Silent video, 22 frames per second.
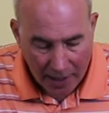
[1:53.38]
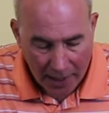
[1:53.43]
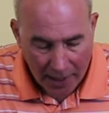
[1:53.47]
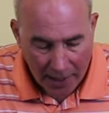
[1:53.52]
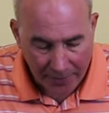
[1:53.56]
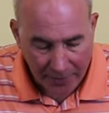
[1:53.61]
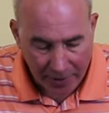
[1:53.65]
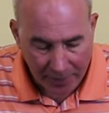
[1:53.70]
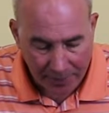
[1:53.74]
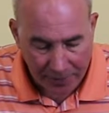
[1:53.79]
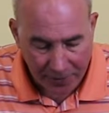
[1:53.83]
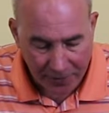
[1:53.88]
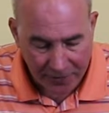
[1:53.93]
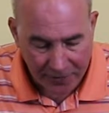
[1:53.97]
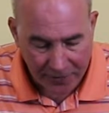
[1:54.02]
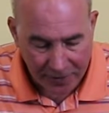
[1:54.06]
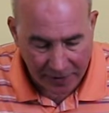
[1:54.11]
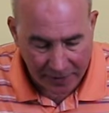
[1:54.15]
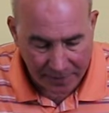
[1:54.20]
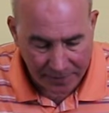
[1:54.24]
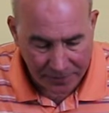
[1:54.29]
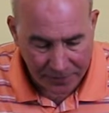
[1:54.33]
I'm going to put
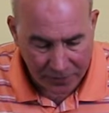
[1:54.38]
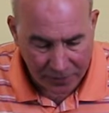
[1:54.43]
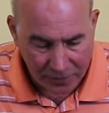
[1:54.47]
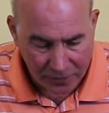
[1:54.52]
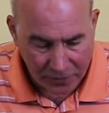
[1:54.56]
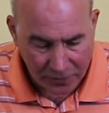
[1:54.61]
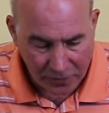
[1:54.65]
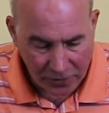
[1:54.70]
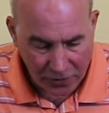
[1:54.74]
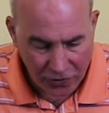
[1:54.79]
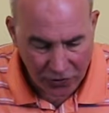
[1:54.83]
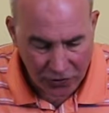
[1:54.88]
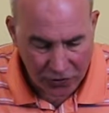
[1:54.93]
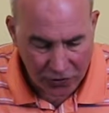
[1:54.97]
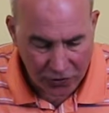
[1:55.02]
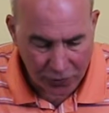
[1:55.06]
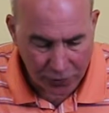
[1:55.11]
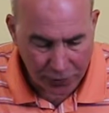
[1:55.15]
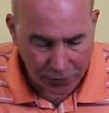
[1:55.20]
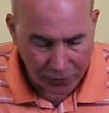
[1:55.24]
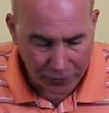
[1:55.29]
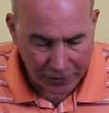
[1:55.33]
some, usually
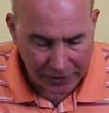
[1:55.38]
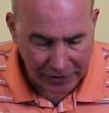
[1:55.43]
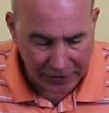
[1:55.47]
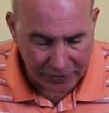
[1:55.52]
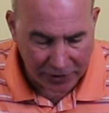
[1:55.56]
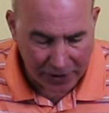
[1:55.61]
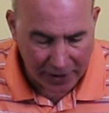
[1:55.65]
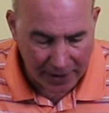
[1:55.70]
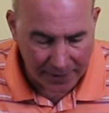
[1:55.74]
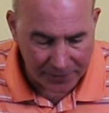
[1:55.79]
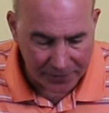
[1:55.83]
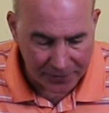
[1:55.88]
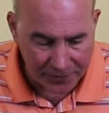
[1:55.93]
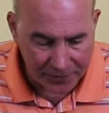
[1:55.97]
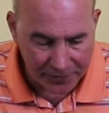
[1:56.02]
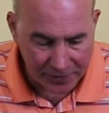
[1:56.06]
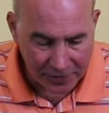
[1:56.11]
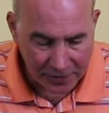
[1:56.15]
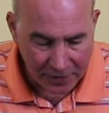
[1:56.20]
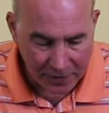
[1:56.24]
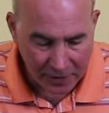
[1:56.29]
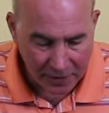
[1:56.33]
2 or 3 drops